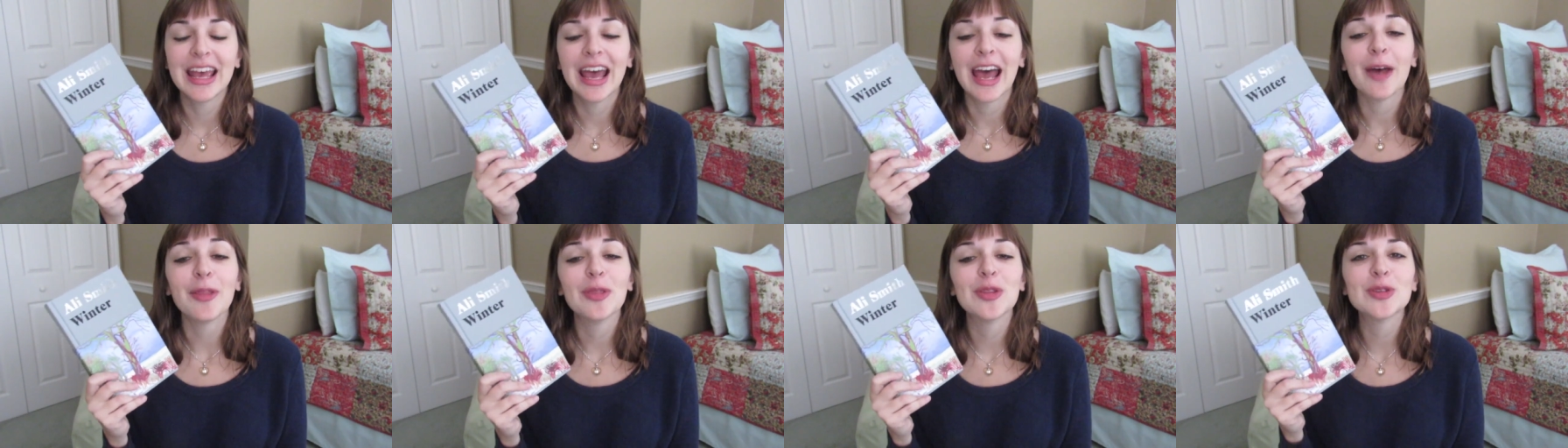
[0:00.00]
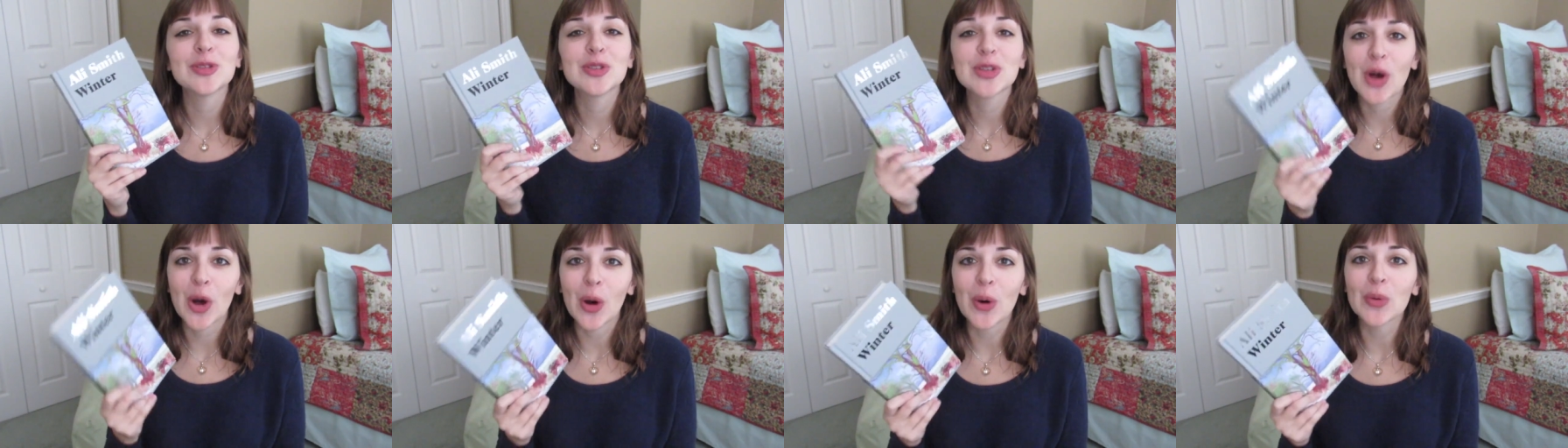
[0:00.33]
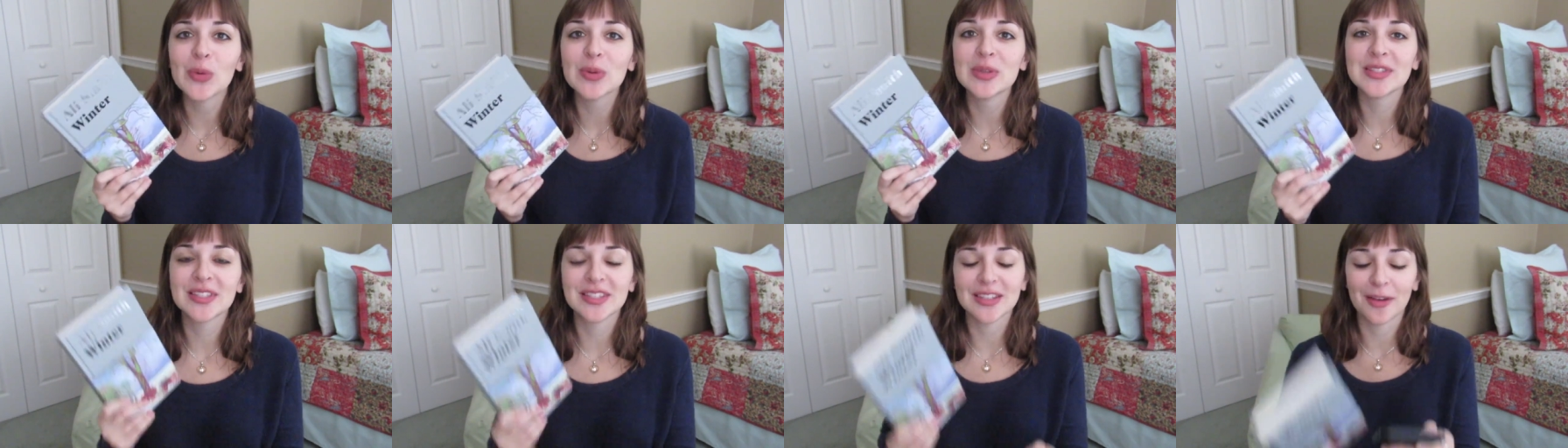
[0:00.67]
and the
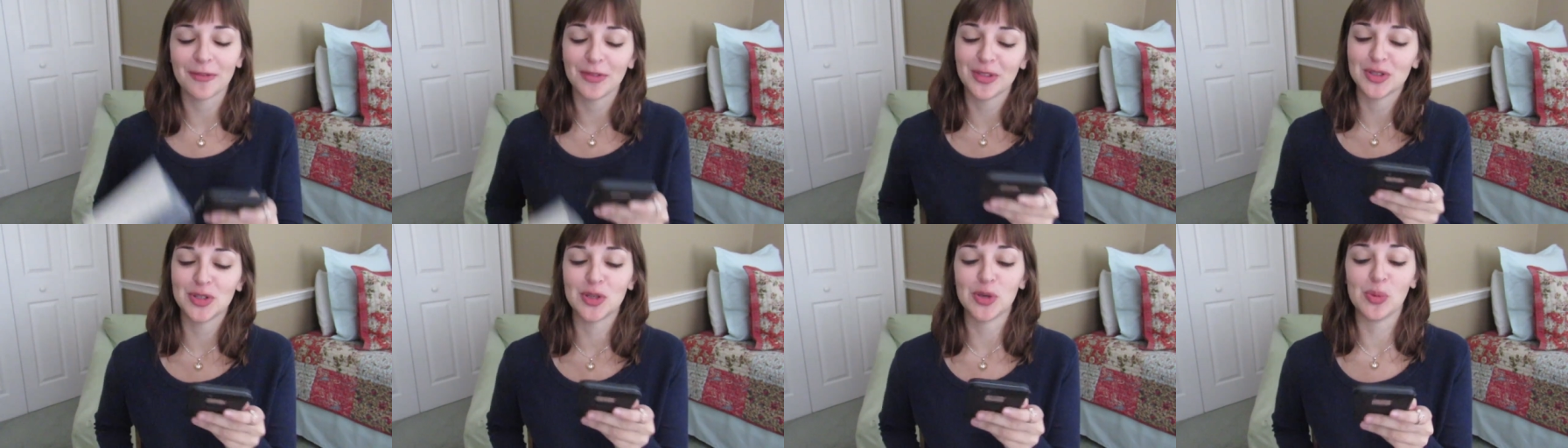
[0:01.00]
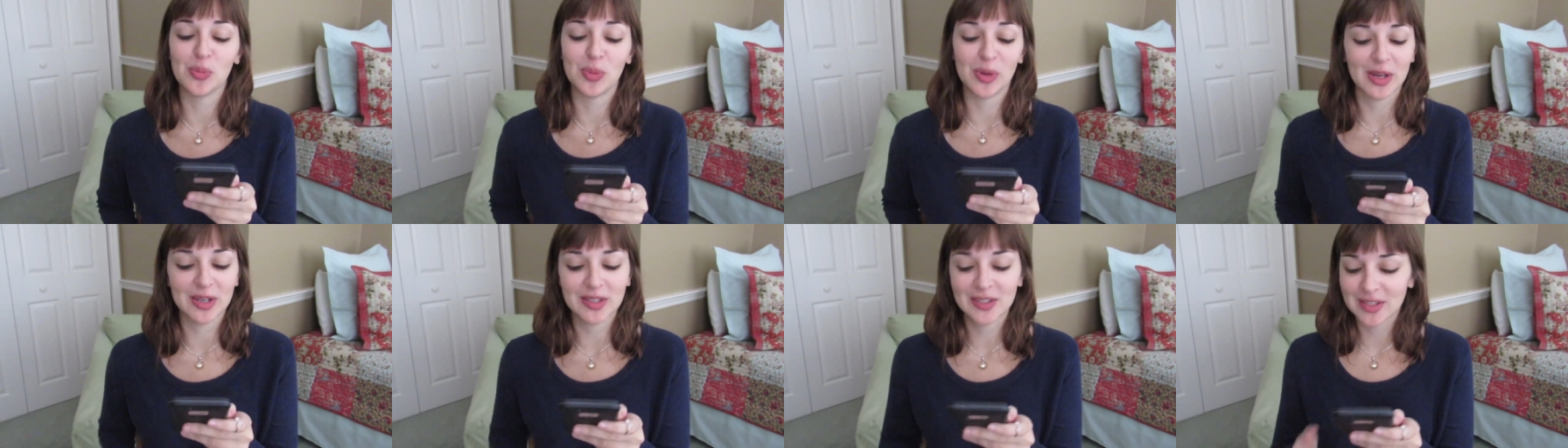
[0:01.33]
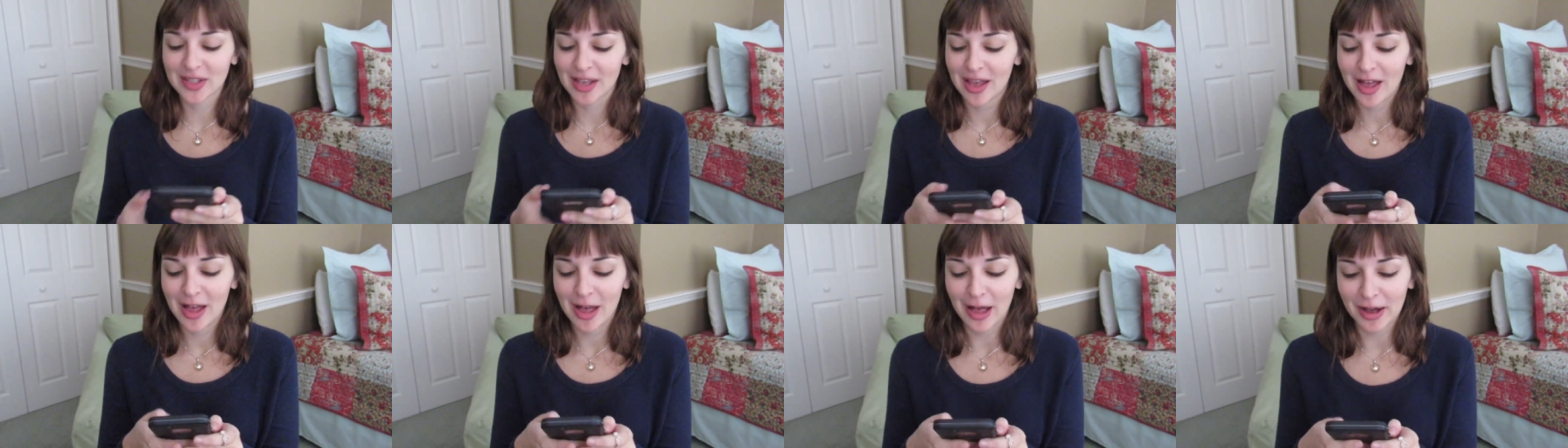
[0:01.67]
tones of the two books
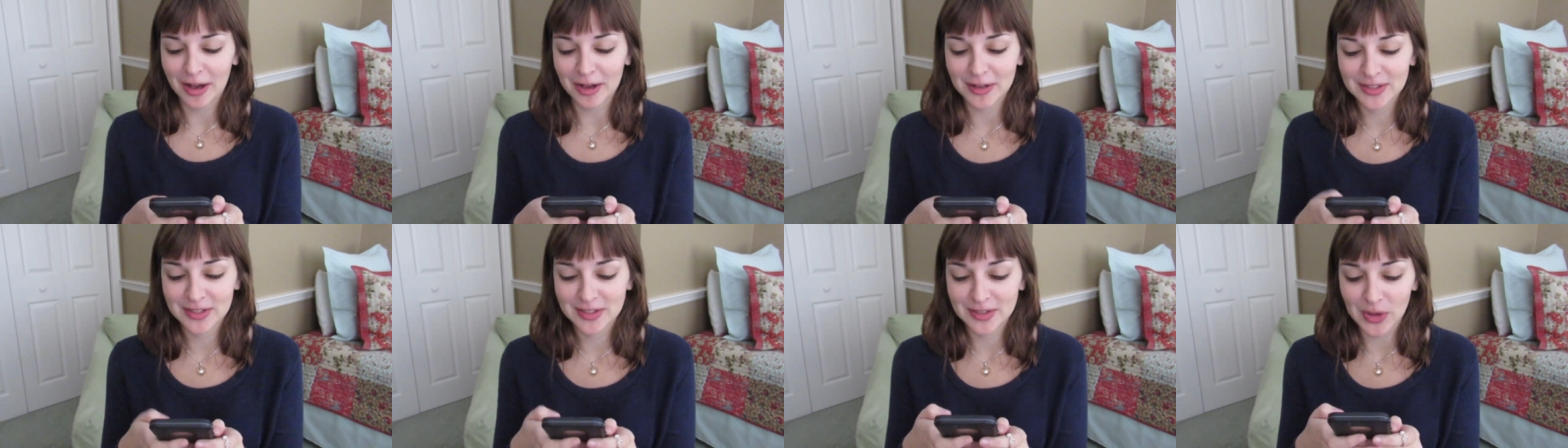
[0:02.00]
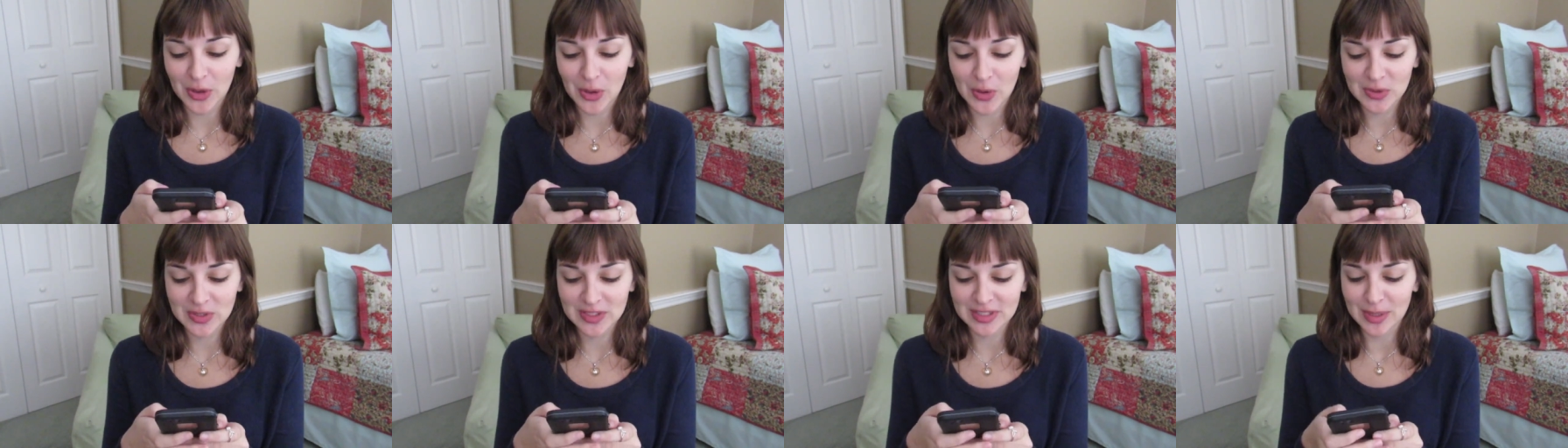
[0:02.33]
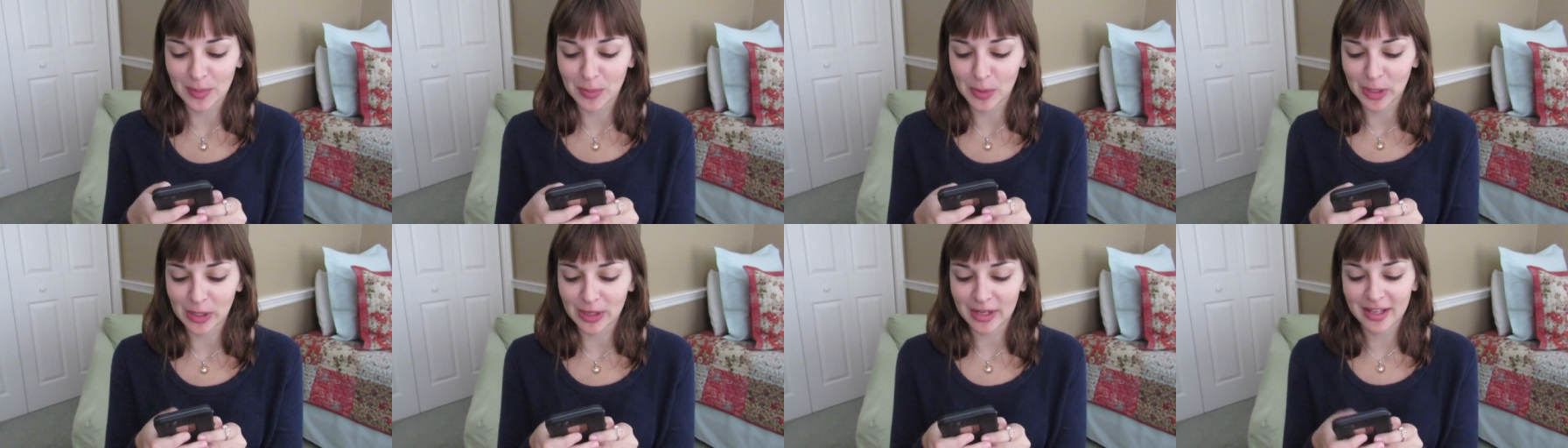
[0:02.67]
are so
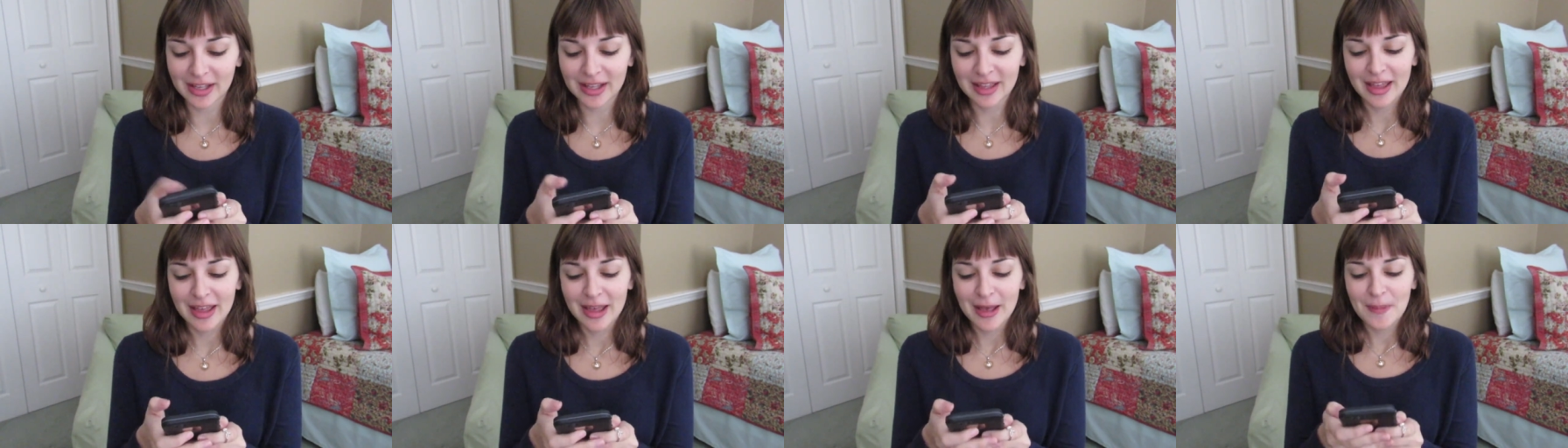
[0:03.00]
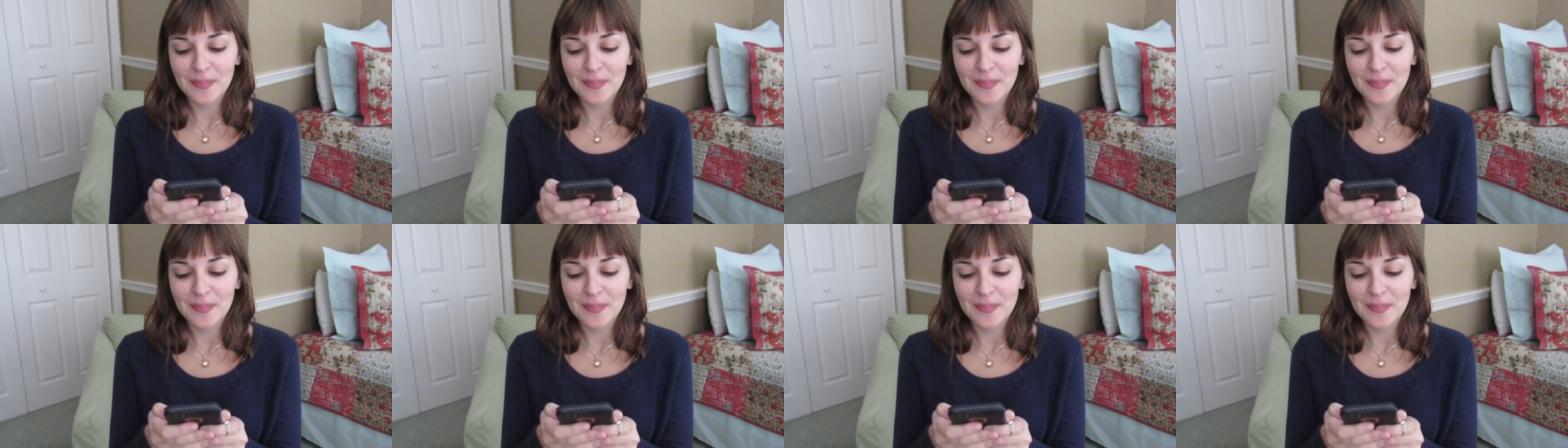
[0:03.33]
similar.